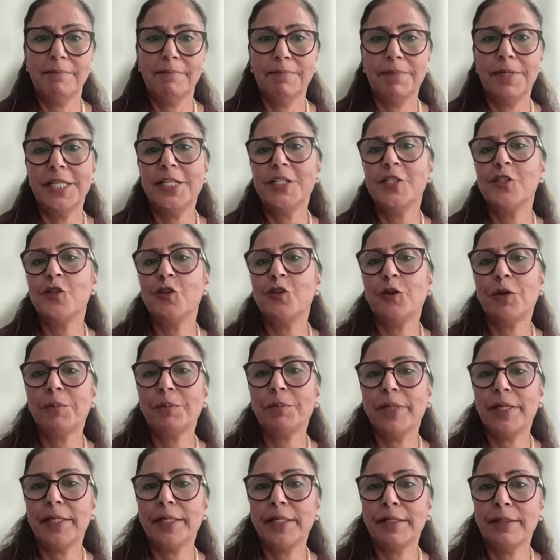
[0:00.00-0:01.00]
Please join
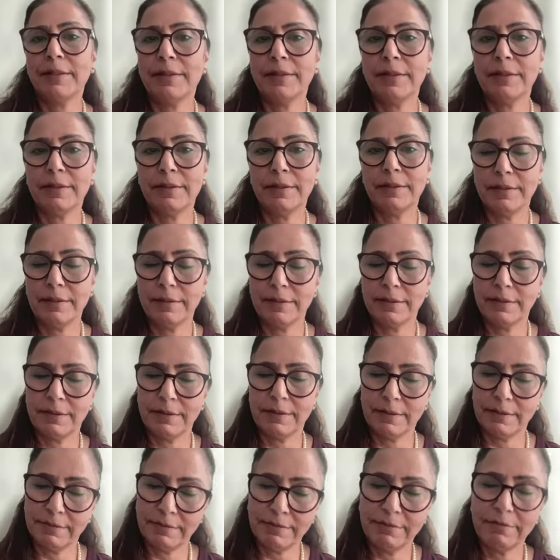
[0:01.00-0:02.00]
me in
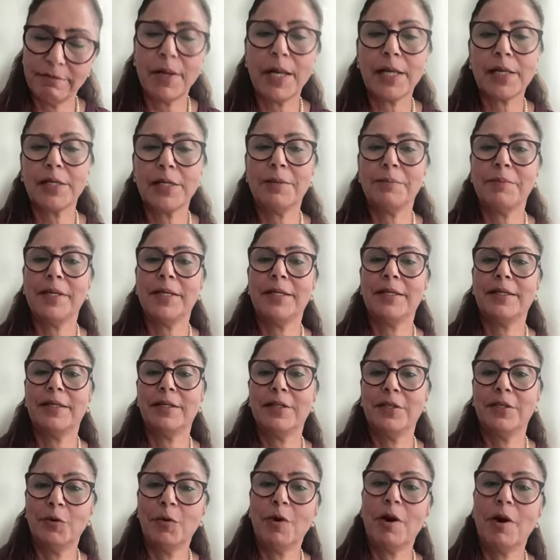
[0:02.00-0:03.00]

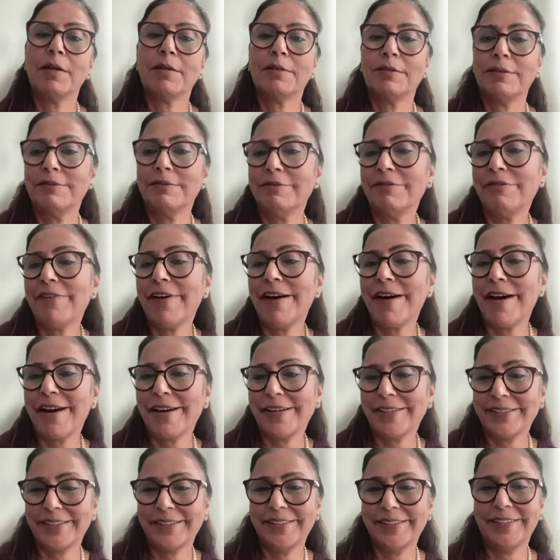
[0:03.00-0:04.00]
welcoming Yuan
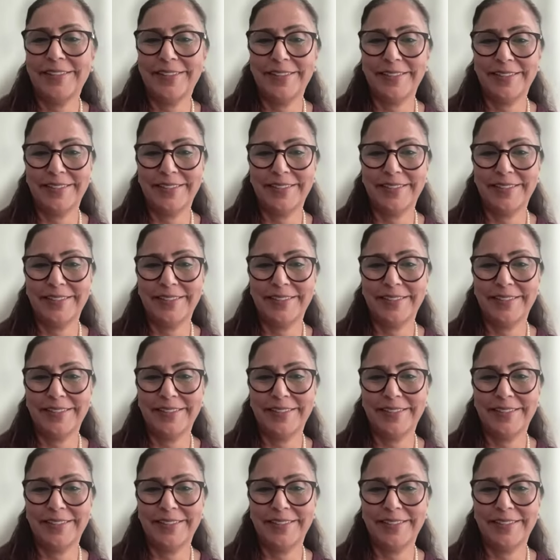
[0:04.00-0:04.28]
Fang.